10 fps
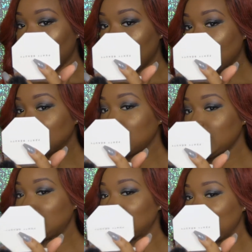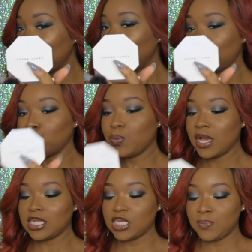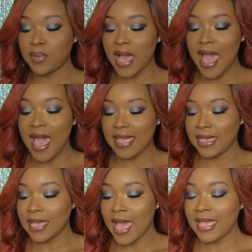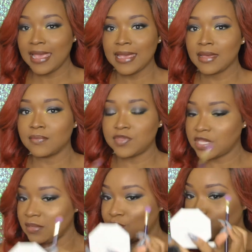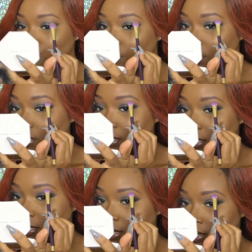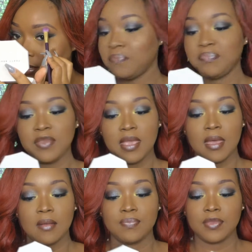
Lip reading: Because it is team too much. But I am team too much. Yeah.